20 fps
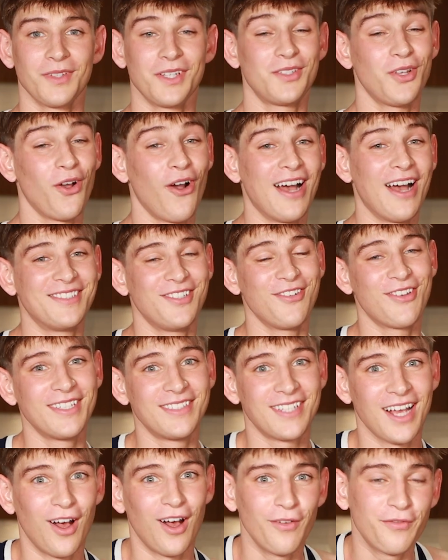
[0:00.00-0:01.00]
So as you can
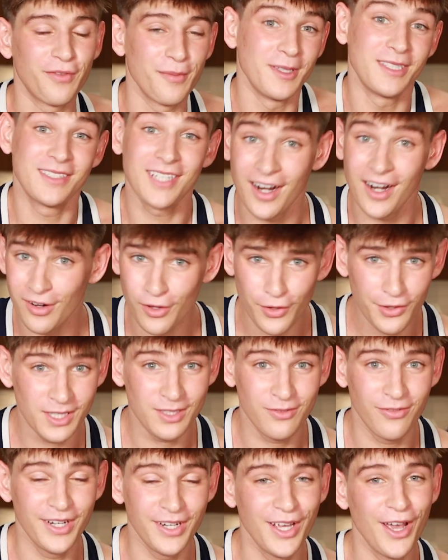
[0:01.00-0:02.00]
tell from the title of
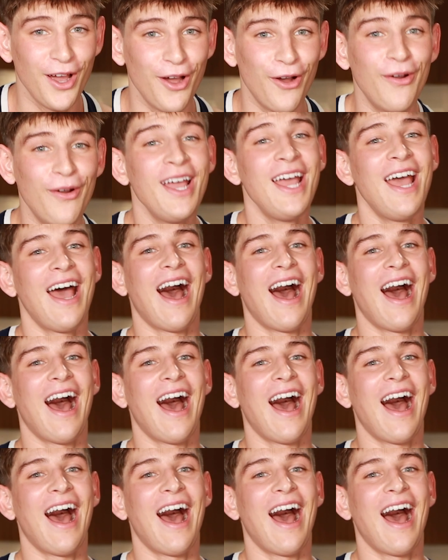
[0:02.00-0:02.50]
this video,